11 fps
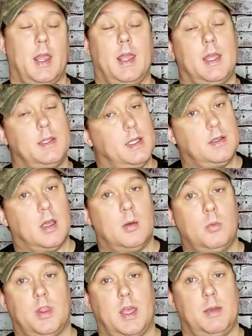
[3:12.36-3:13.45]
it did
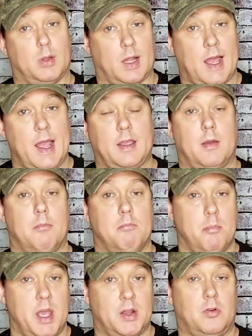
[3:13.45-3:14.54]
come with a black
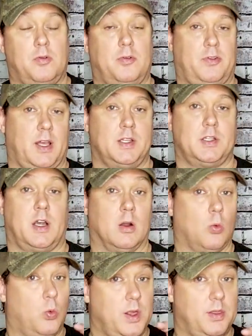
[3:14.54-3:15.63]
metal flash hider
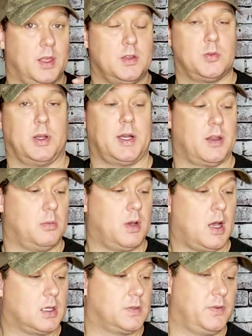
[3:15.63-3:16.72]
with it straight out of the
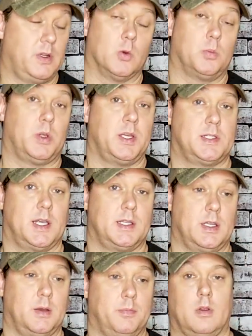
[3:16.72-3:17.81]
box for you to replace that
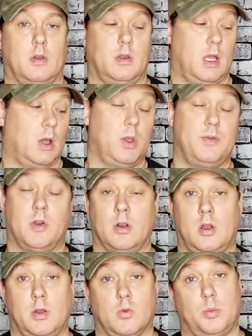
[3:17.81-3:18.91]
tip. Now we've gone
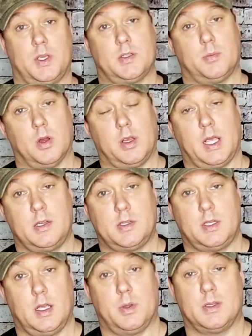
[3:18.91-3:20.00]
on and replaced the
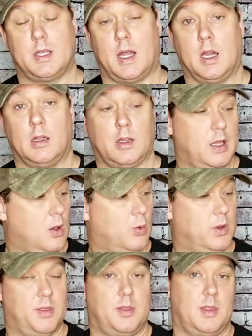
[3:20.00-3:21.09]
birdcage tip entirely
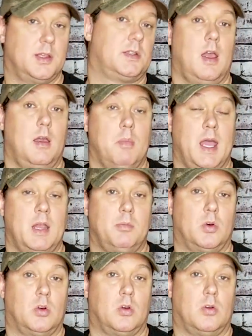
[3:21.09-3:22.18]
with this Mad
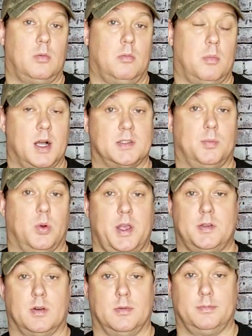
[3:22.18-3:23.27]
Bull mock
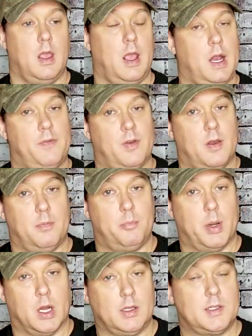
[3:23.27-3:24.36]
suppressor. And if a
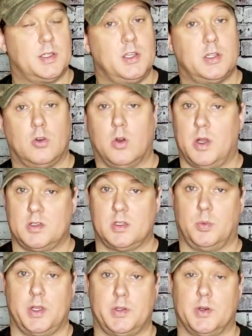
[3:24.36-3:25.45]
barrel extension or a mock
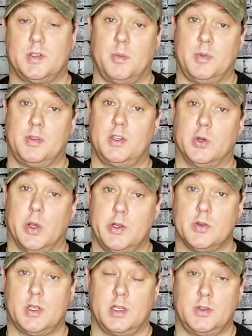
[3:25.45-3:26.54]
suppressor is something that you're
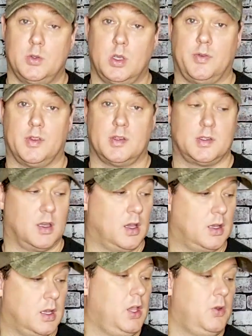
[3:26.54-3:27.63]
interested in doing for this
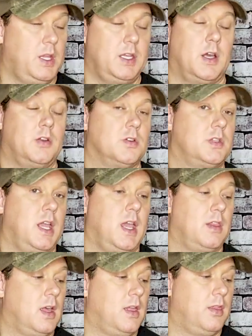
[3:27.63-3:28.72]
gun, you need to
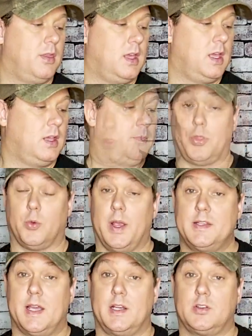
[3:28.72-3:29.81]
understand that the
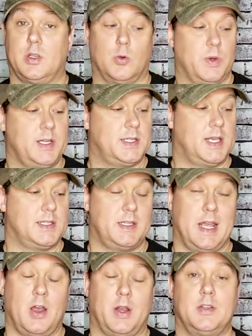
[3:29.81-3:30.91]
threads actually recess
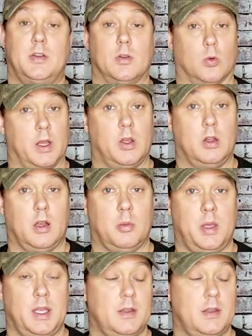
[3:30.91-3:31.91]
down into the rail a little bit.